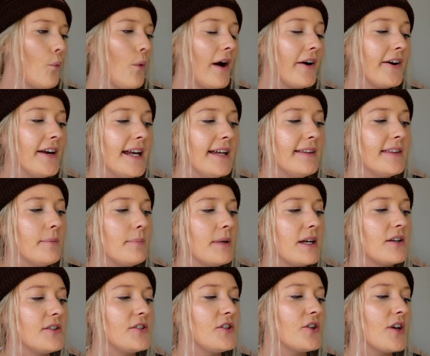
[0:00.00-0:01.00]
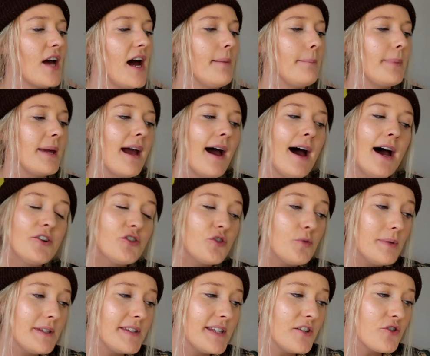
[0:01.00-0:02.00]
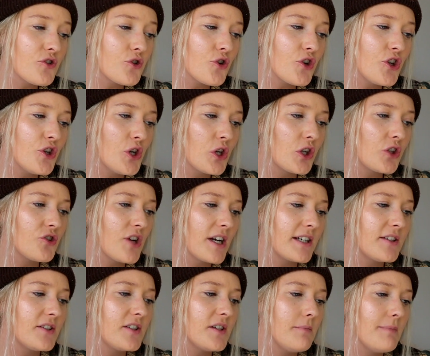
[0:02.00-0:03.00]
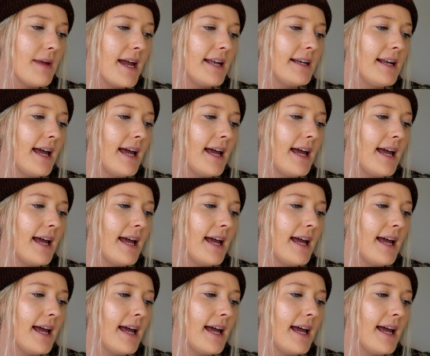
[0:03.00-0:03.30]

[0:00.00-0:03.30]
Worrying that because you can't be one hundred percent sure you're not attracted to men